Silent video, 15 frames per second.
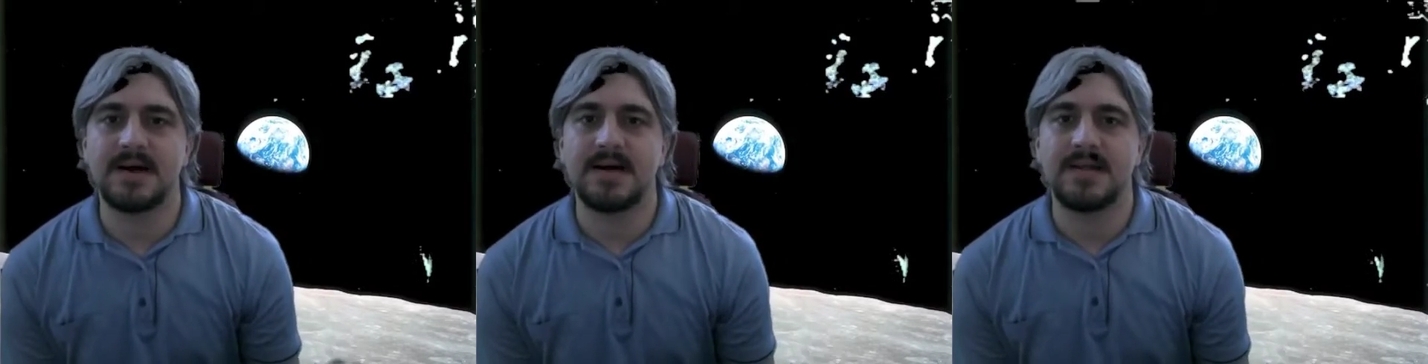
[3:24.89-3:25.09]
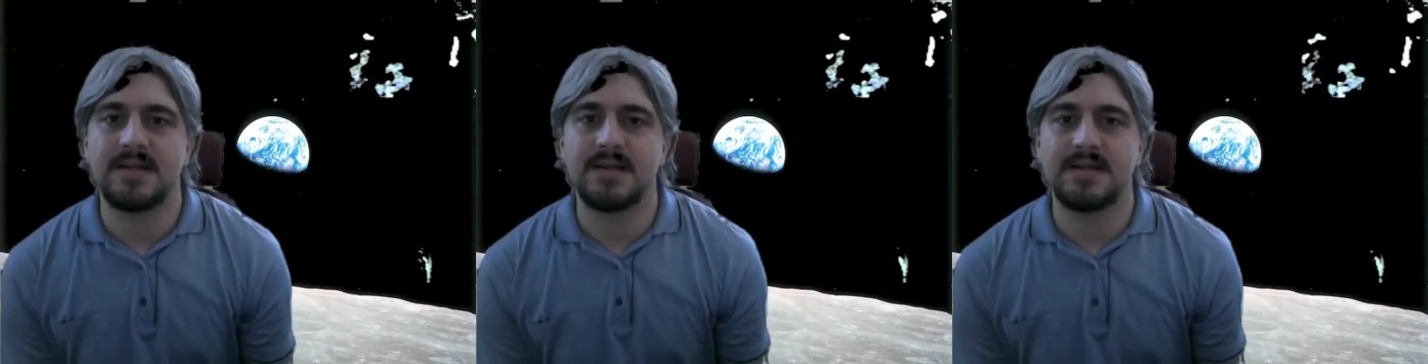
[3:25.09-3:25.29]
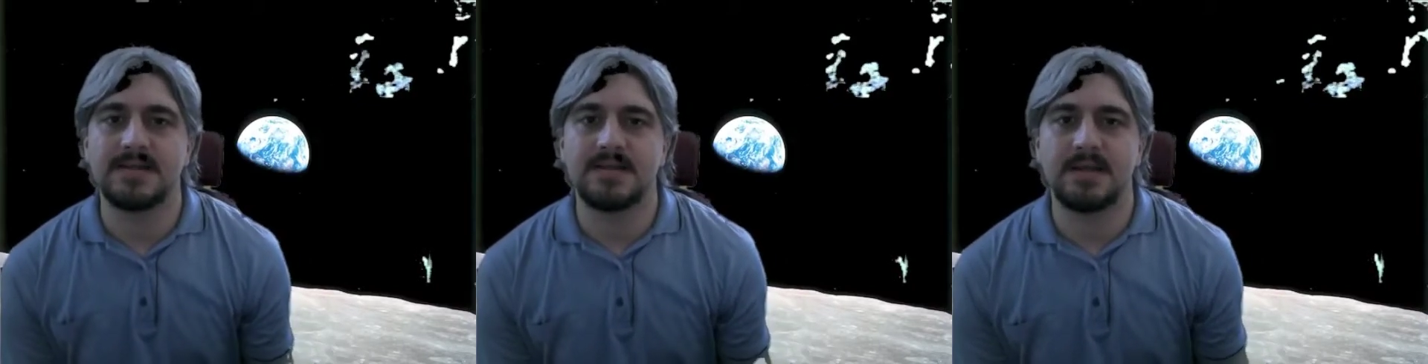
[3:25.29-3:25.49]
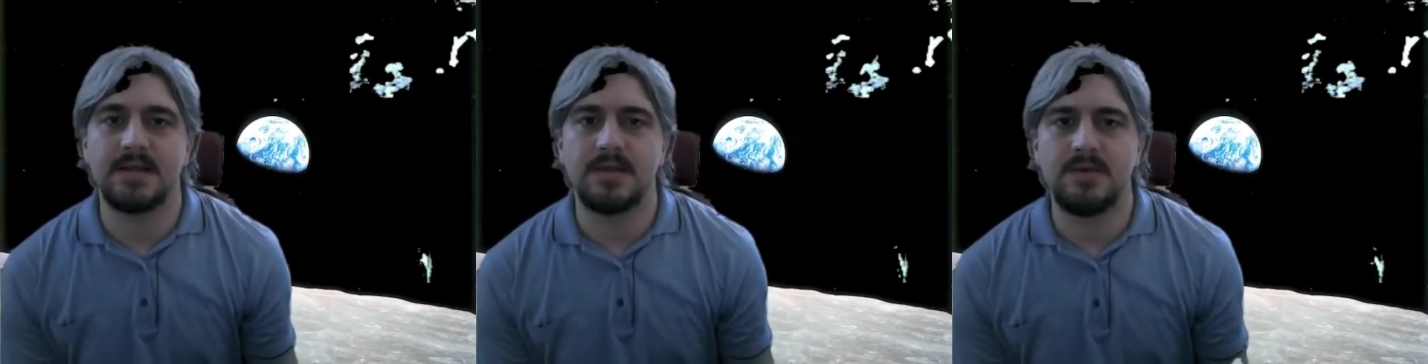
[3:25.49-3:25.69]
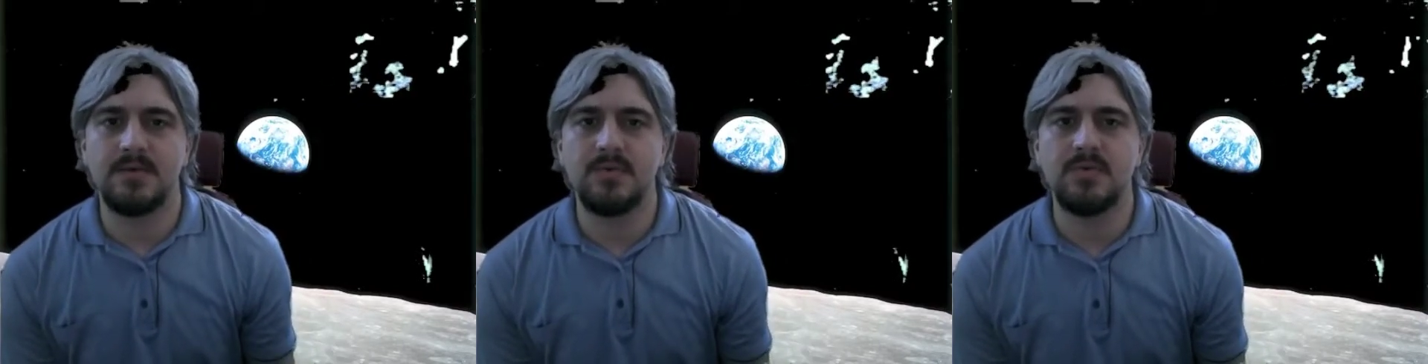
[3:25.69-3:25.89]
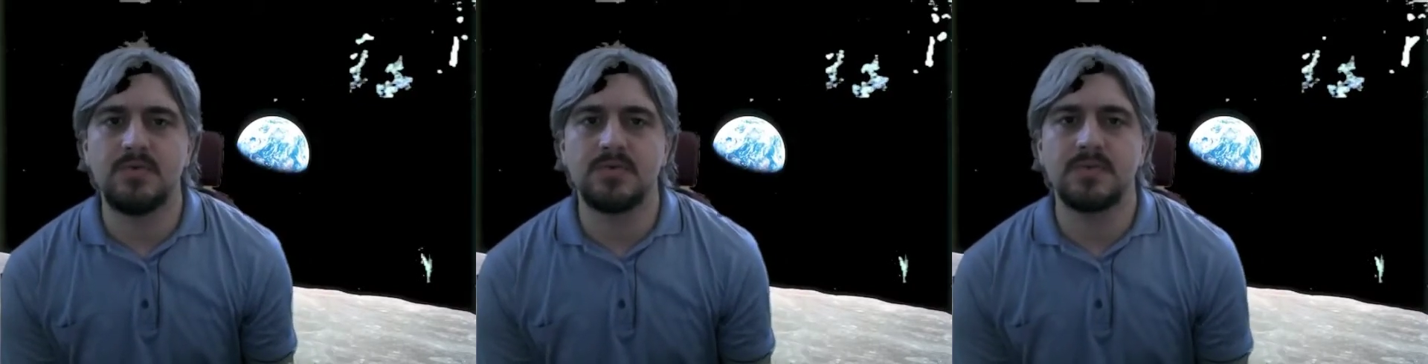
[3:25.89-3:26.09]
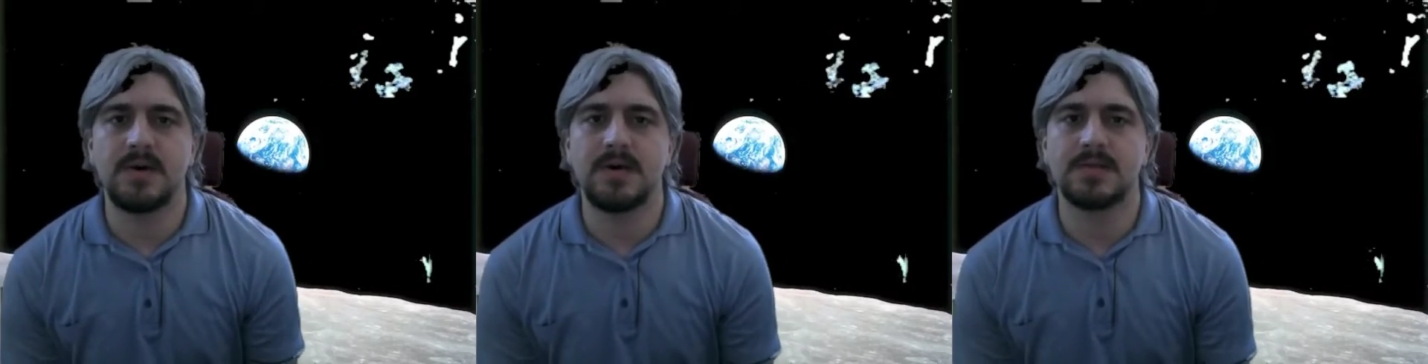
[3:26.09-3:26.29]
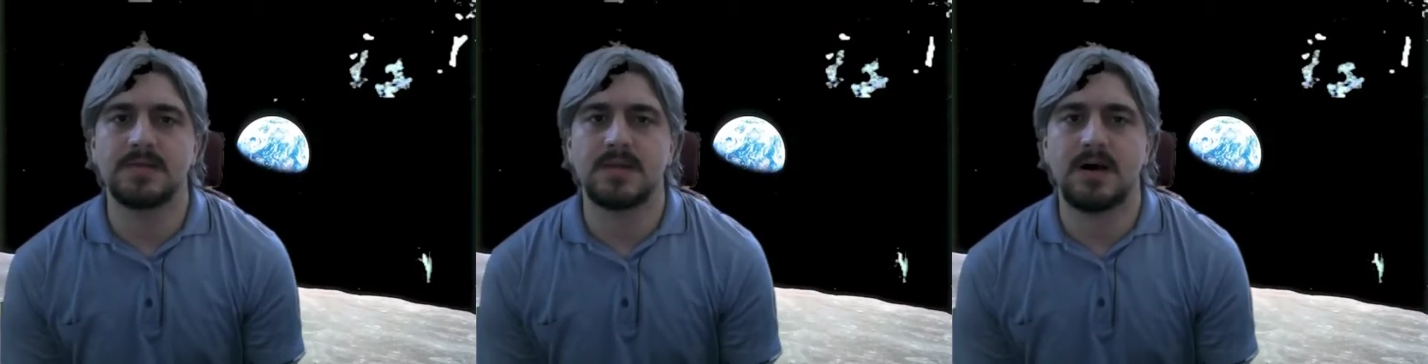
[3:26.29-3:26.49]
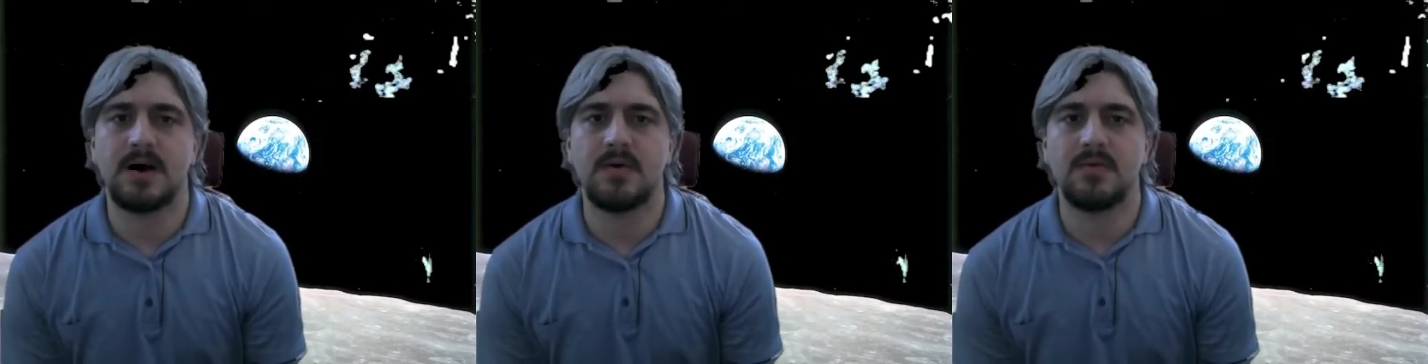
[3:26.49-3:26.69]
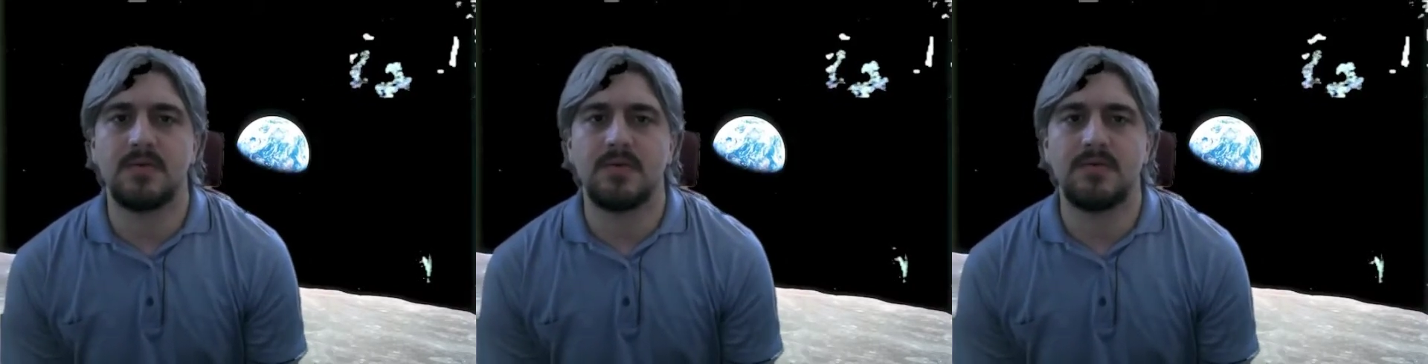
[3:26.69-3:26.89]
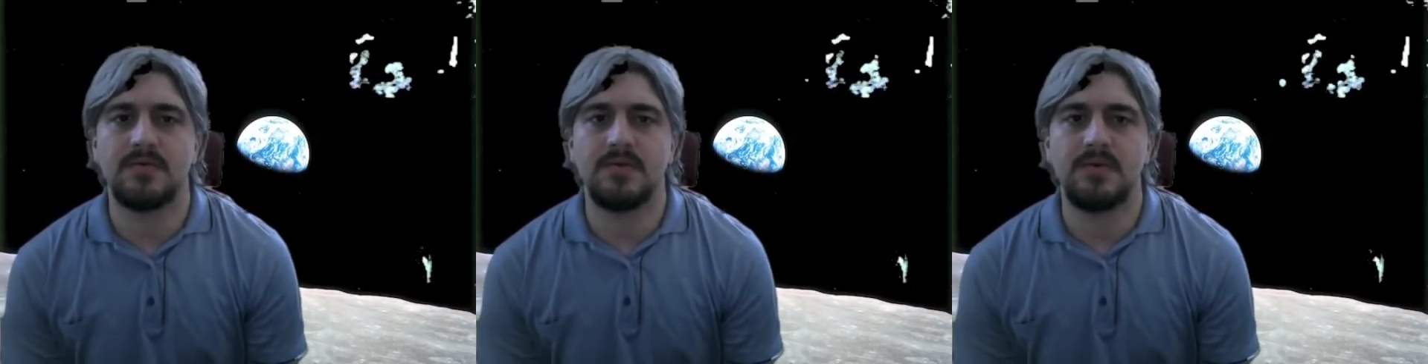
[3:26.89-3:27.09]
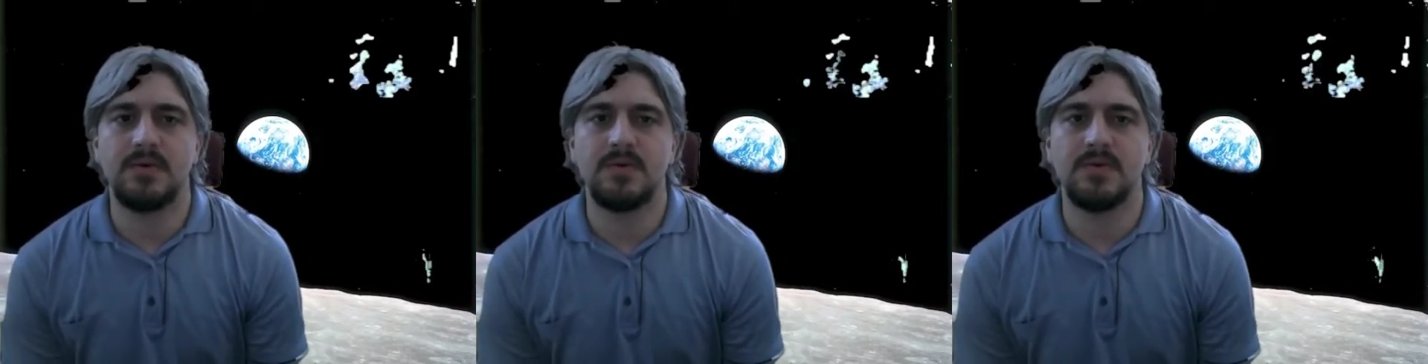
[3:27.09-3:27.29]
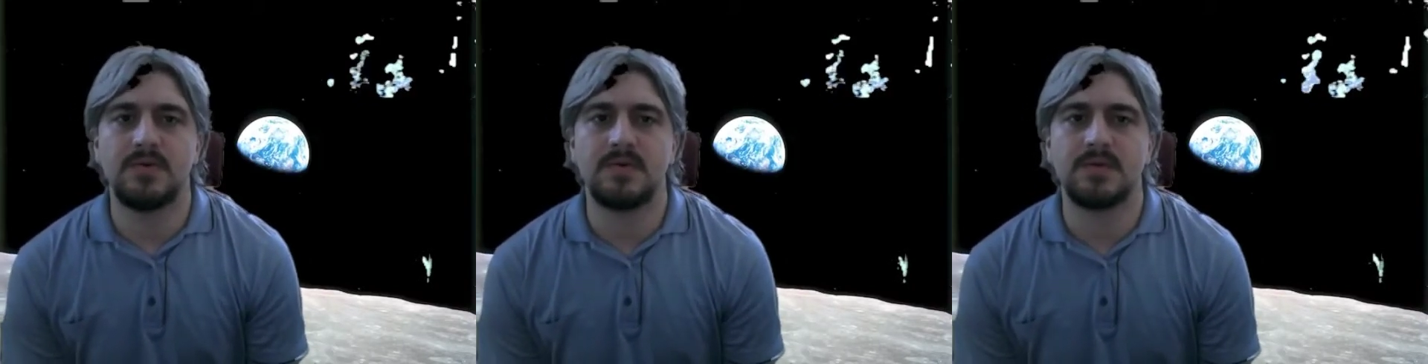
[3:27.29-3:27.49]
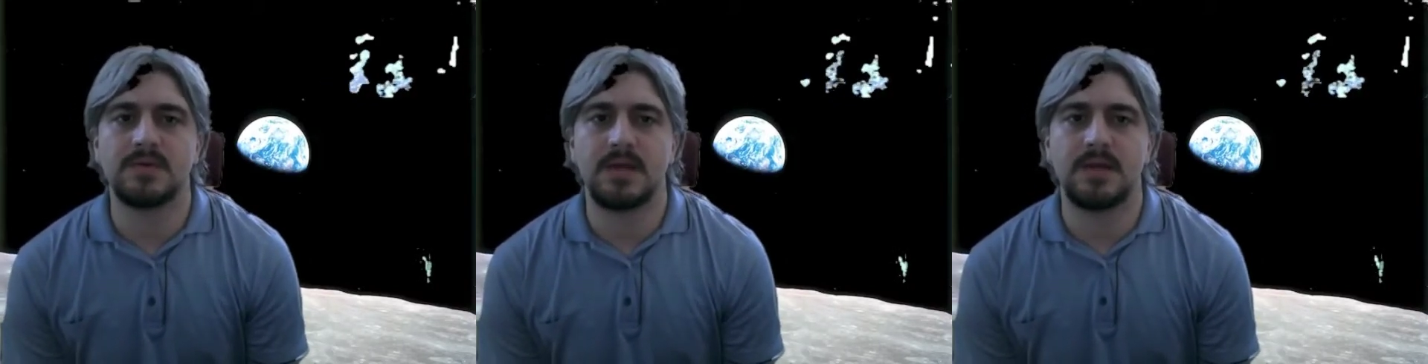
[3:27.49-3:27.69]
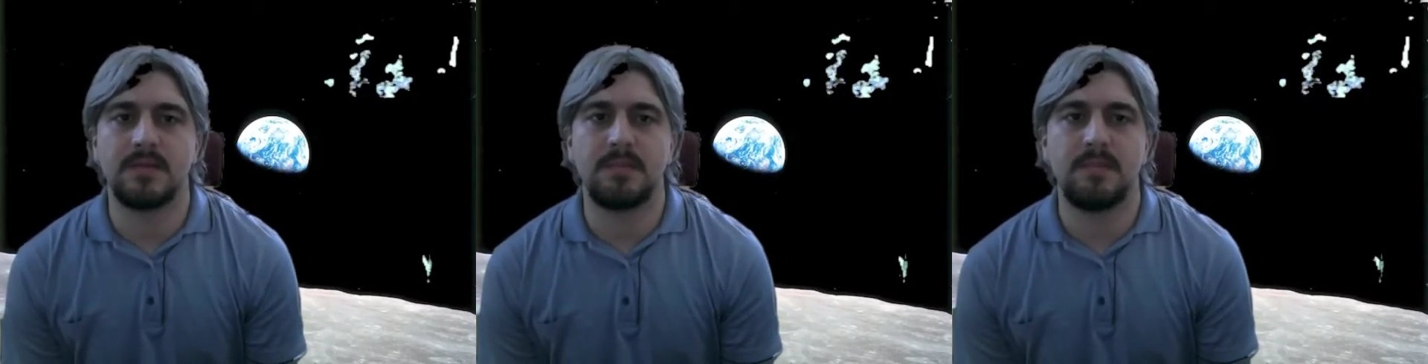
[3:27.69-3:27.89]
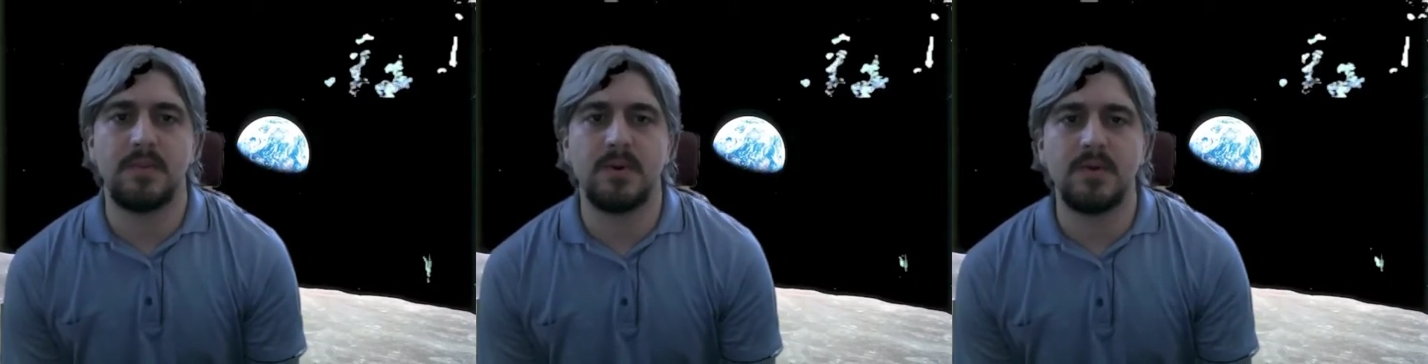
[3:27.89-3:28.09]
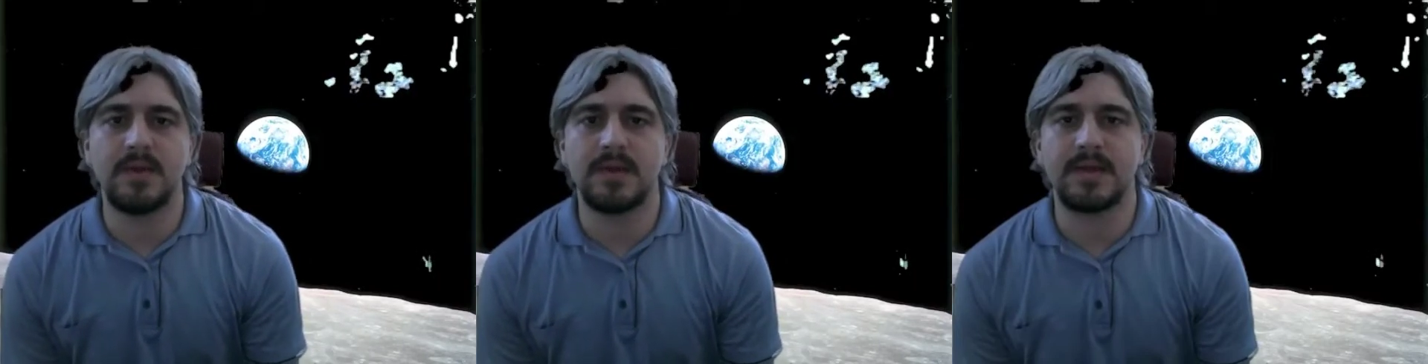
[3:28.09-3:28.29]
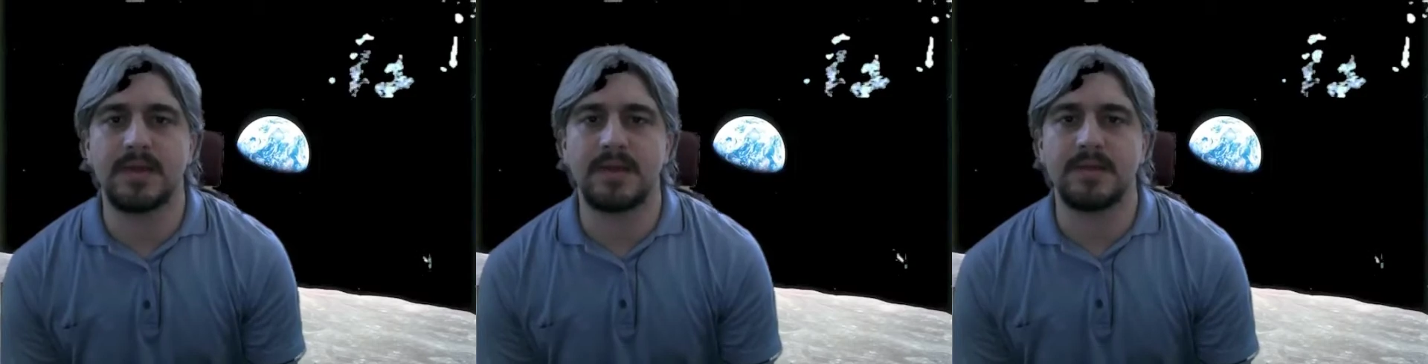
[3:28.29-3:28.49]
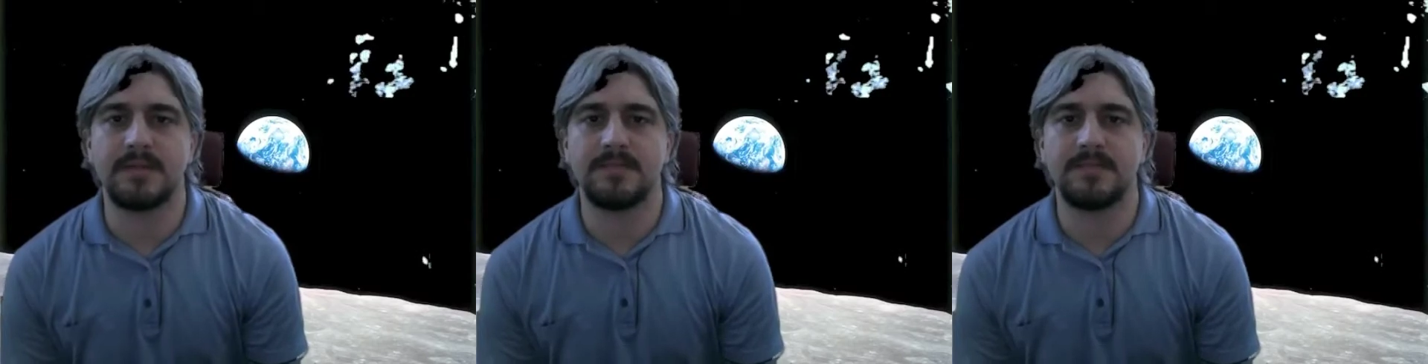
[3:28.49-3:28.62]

there is a huge mass out of the universe and pulling it.